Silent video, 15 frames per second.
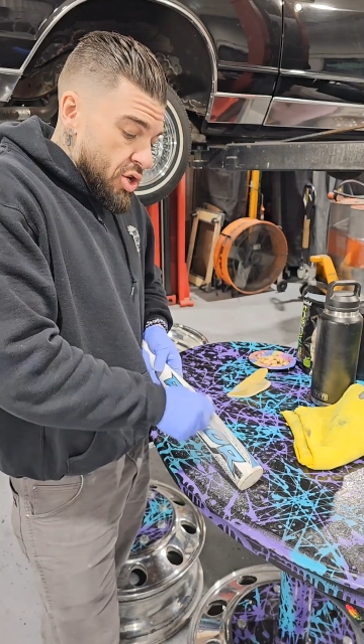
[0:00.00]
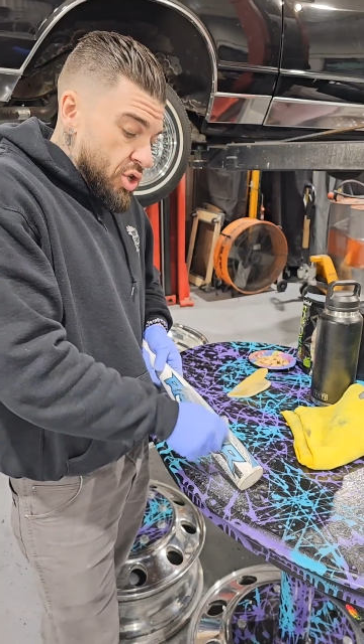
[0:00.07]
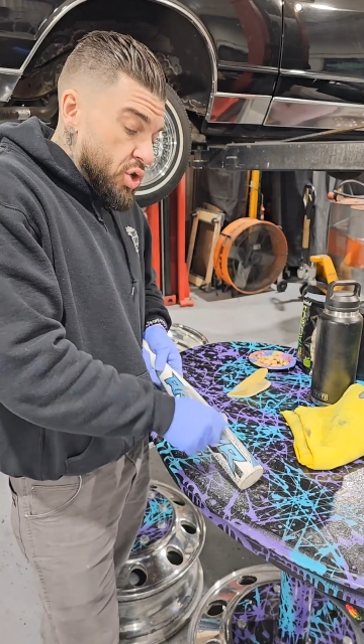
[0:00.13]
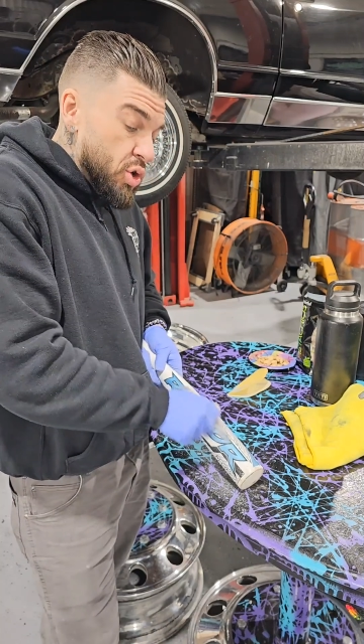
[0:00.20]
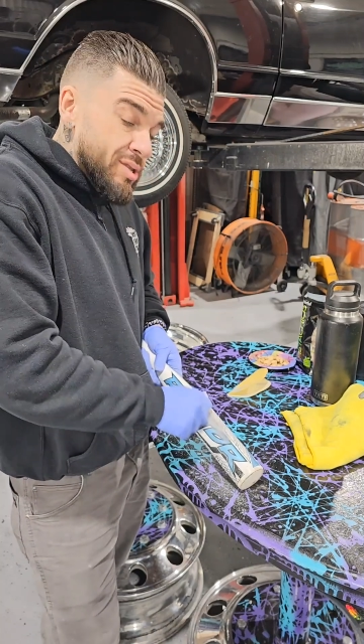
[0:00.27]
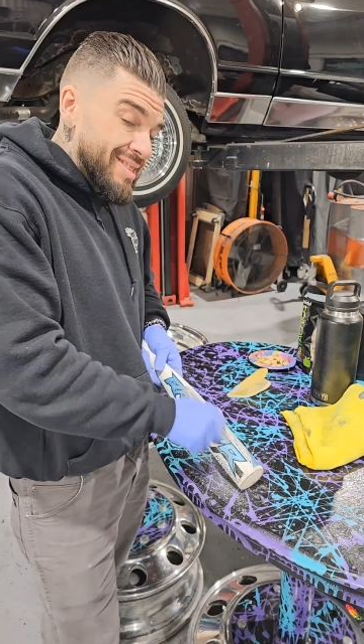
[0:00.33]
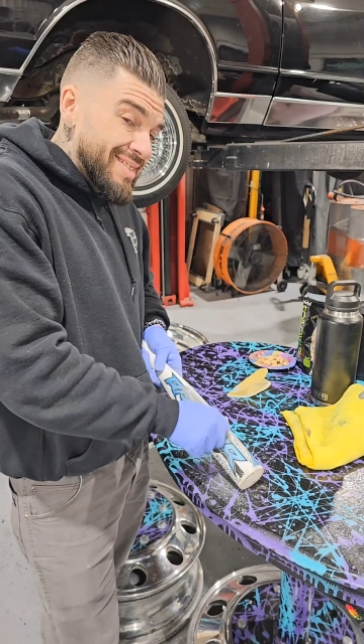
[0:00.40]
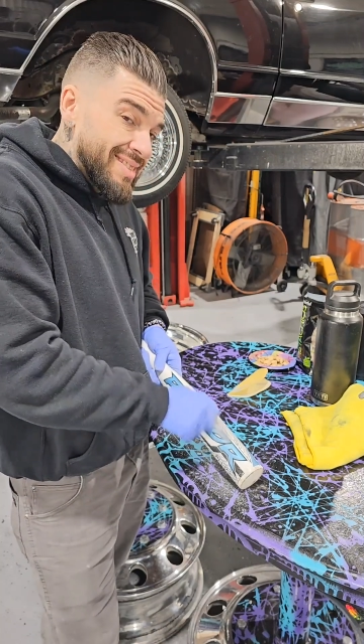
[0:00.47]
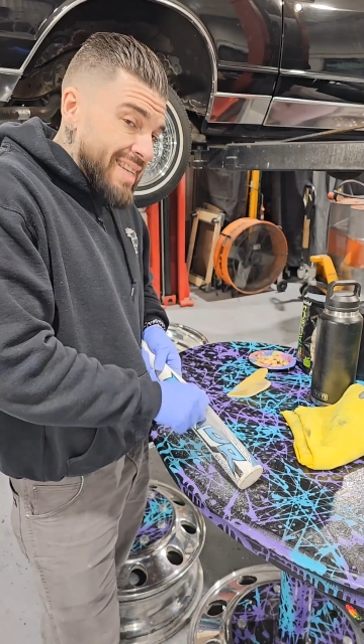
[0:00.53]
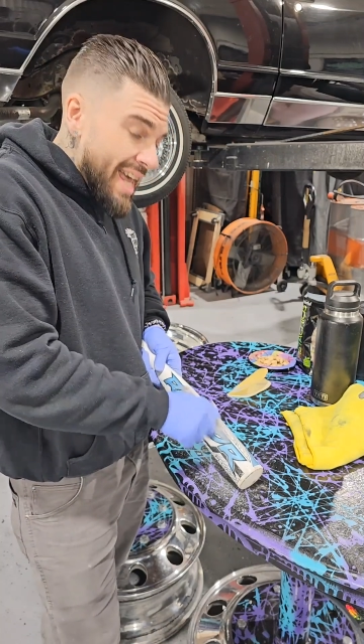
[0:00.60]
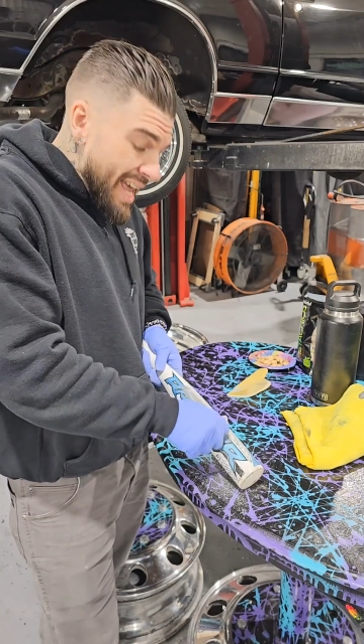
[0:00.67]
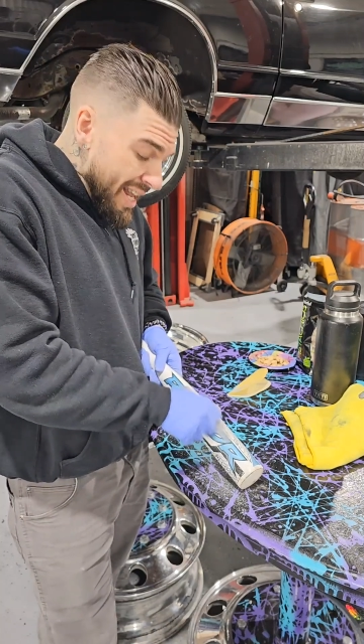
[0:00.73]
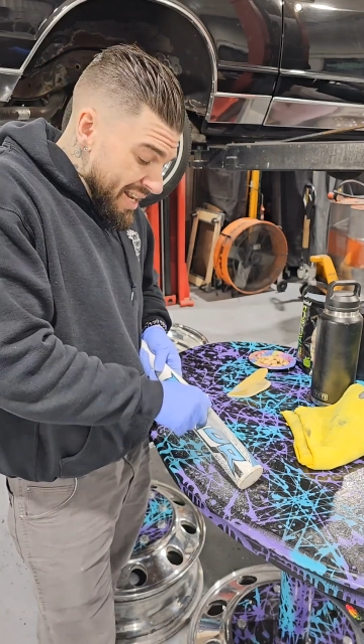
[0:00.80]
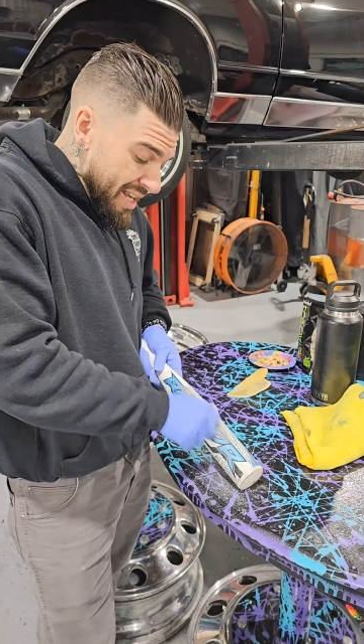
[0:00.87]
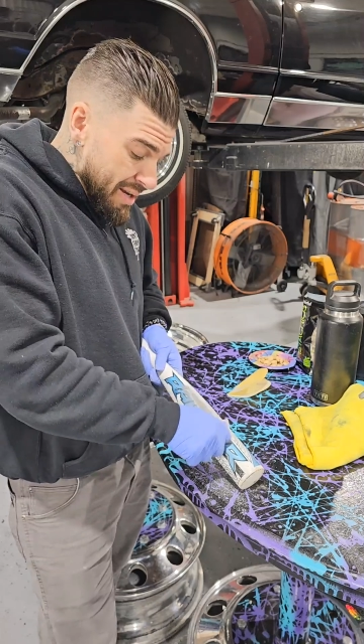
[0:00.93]
your
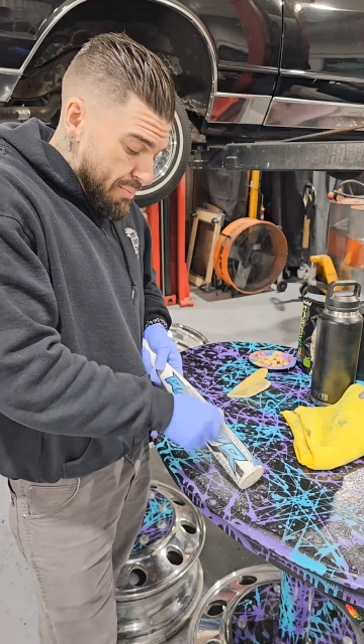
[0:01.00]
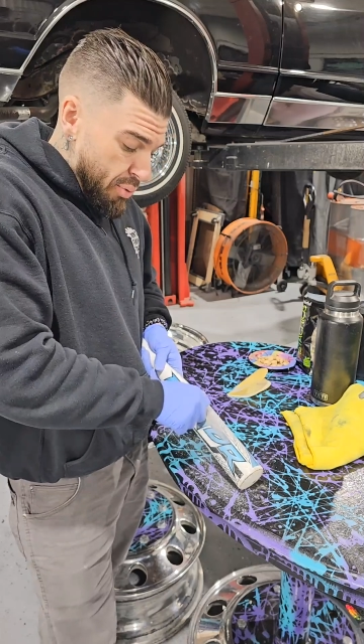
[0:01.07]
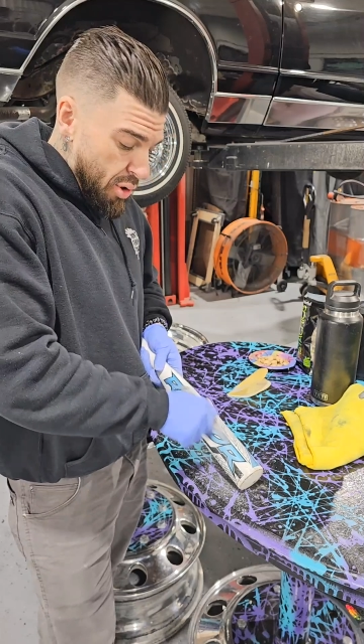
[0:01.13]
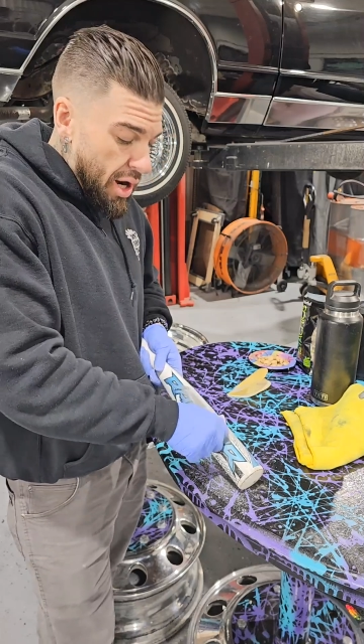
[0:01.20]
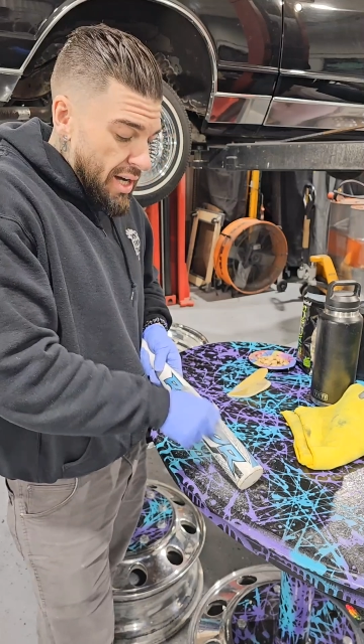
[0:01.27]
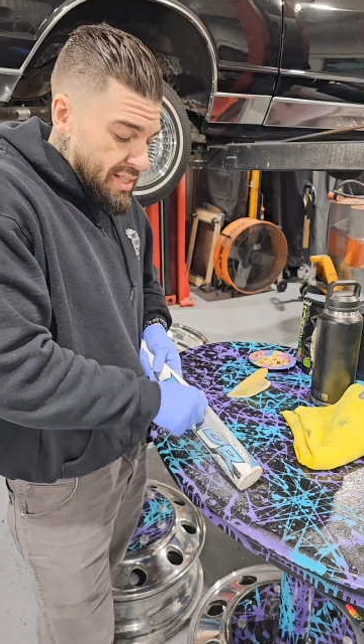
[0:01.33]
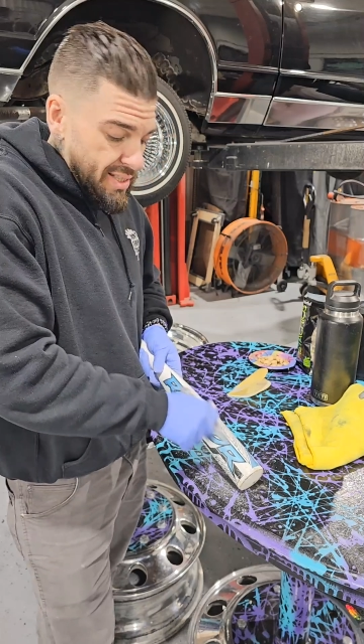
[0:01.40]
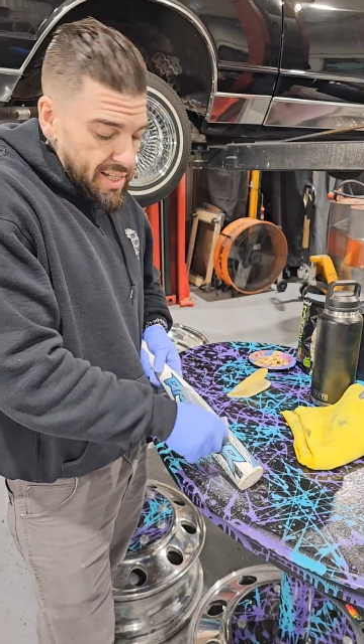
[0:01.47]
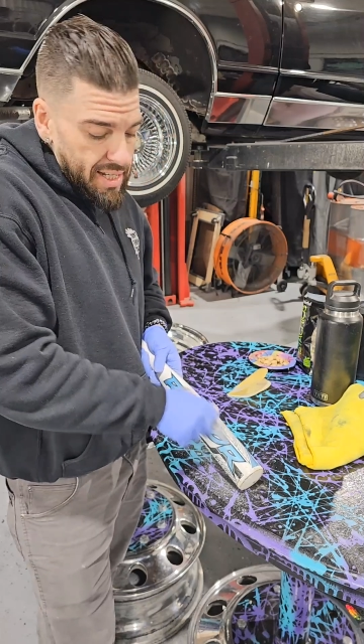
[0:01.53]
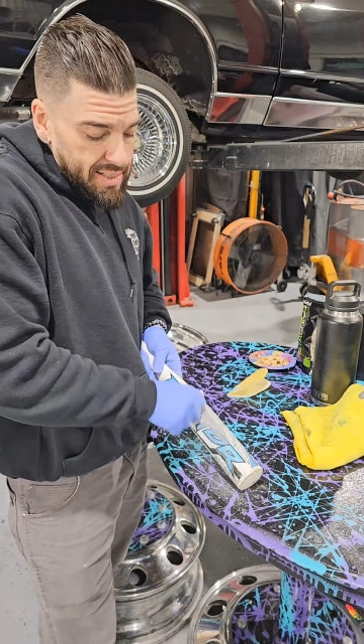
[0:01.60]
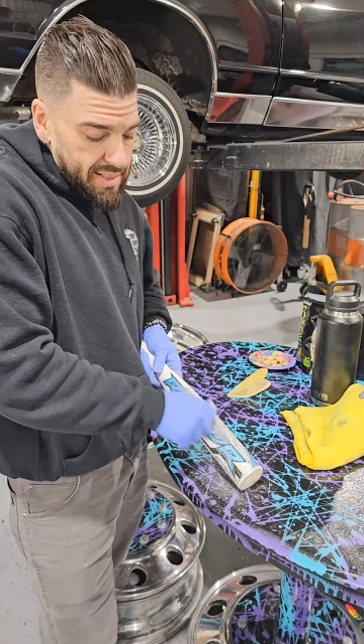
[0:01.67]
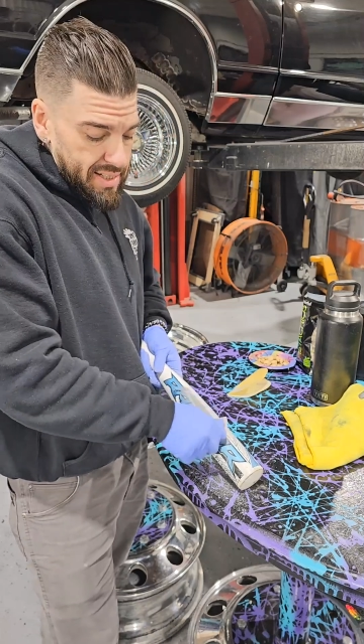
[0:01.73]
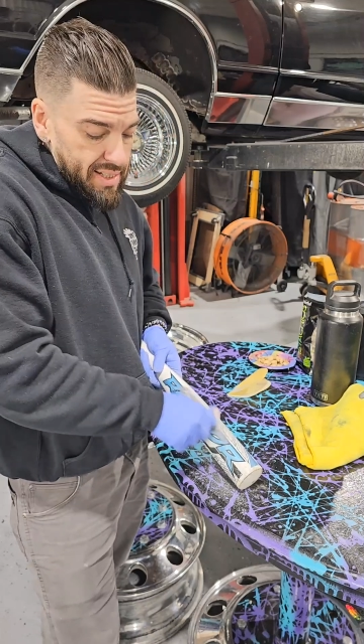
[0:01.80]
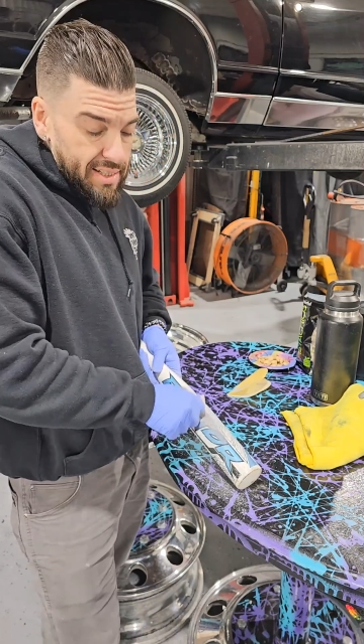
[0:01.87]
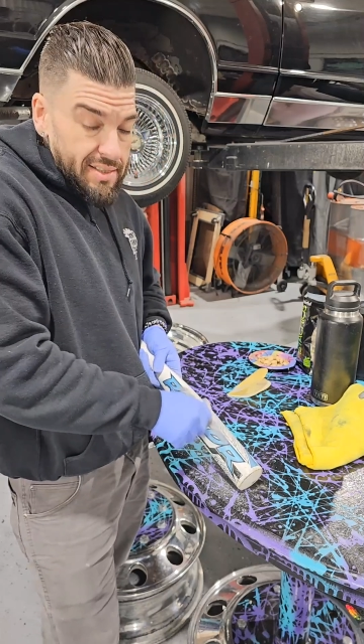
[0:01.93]
sanding
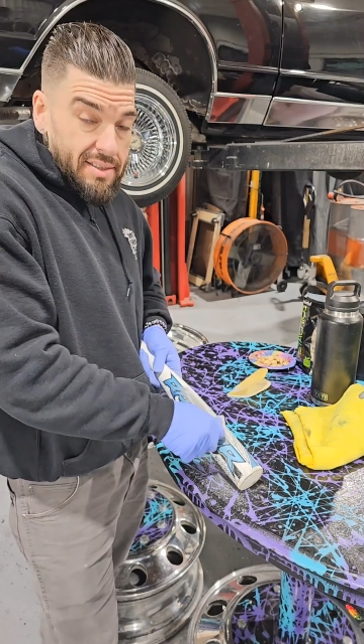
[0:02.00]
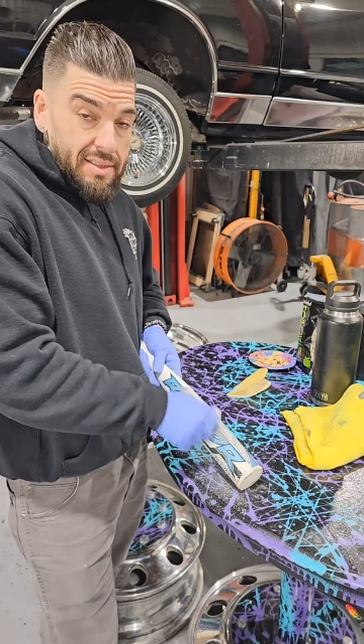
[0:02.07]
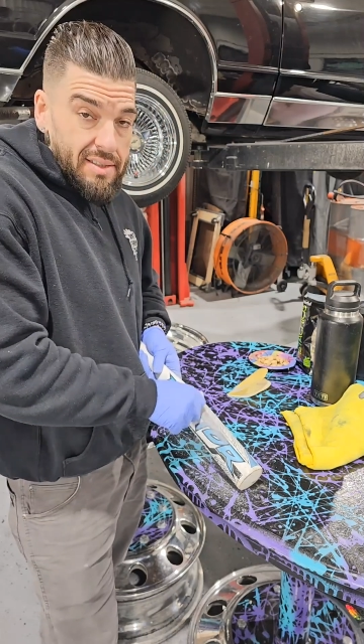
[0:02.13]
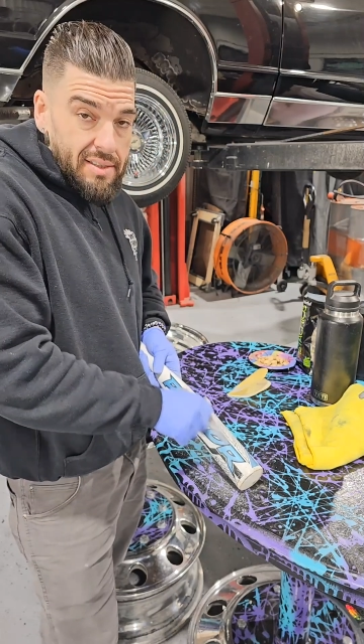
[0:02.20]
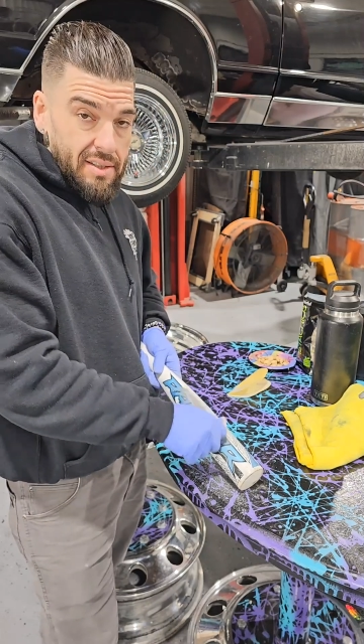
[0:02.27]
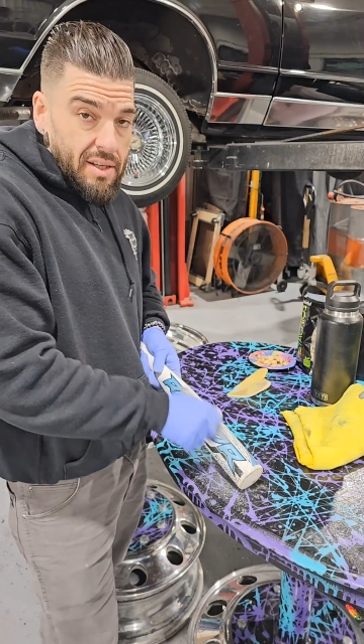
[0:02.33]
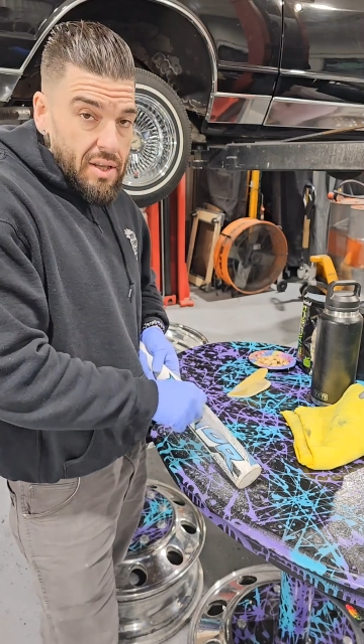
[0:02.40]
process is